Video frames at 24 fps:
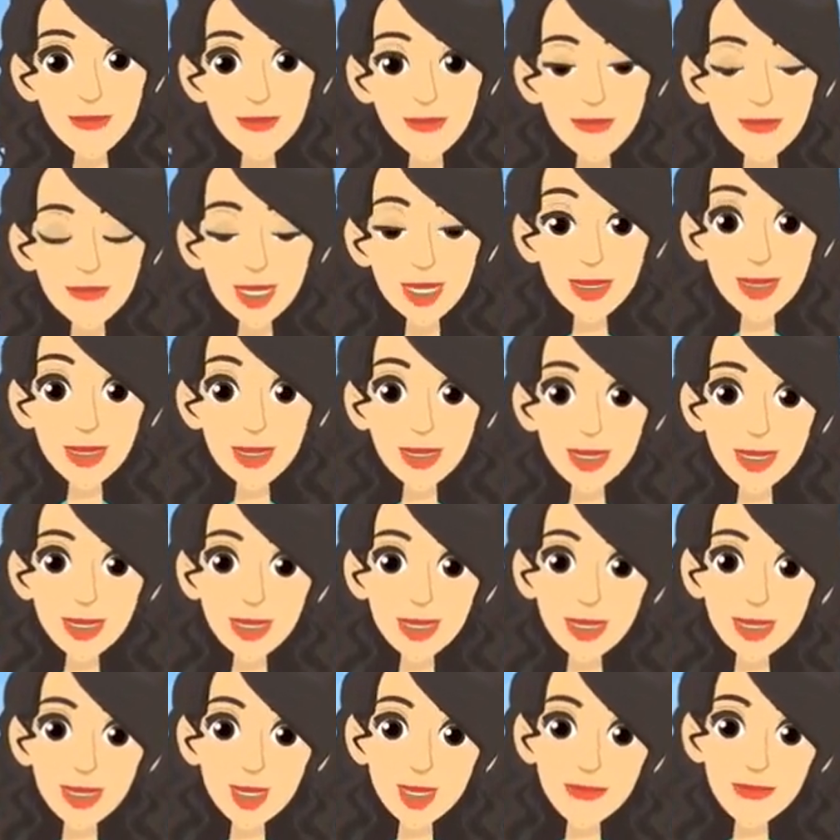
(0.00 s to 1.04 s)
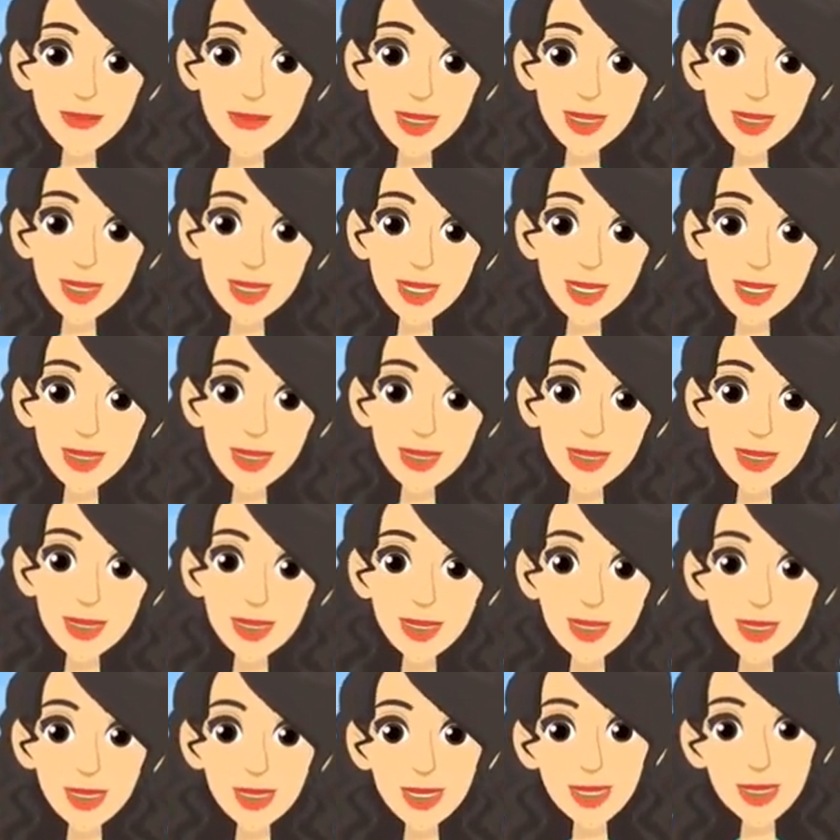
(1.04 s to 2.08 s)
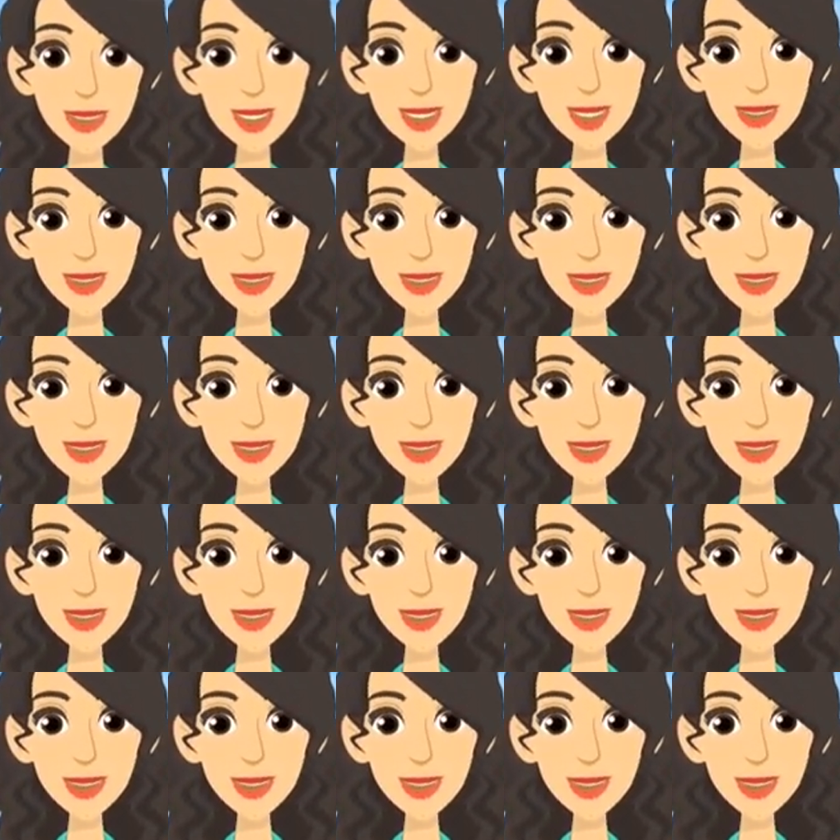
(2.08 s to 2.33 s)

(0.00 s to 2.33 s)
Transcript: Remember, understanding the legal